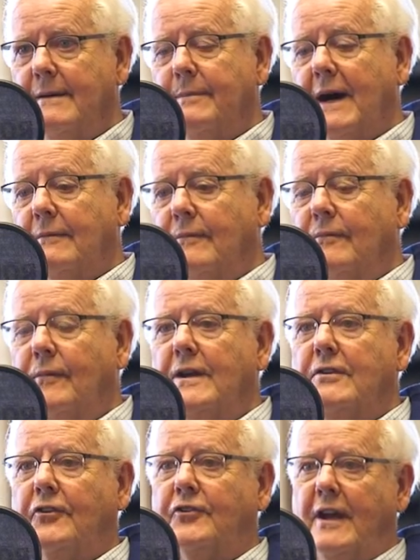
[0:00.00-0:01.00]
But
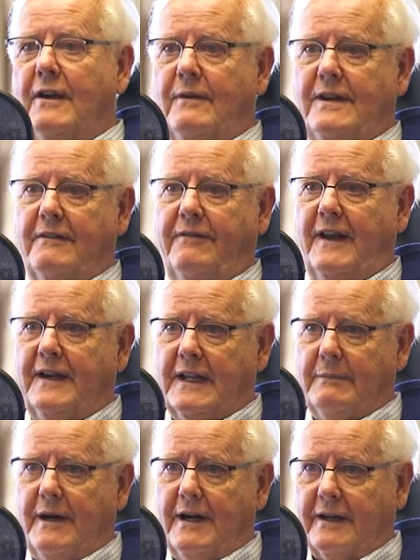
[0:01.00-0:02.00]
when you say, Are we defending
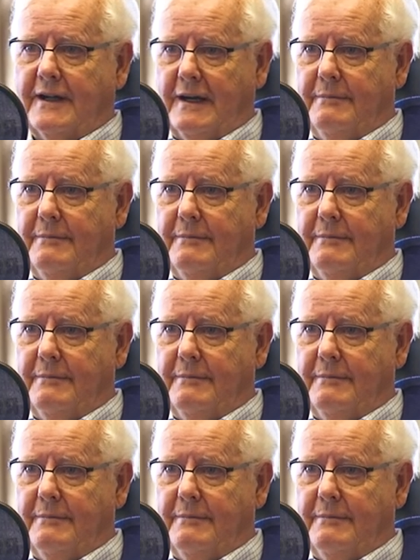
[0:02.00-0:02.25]
America?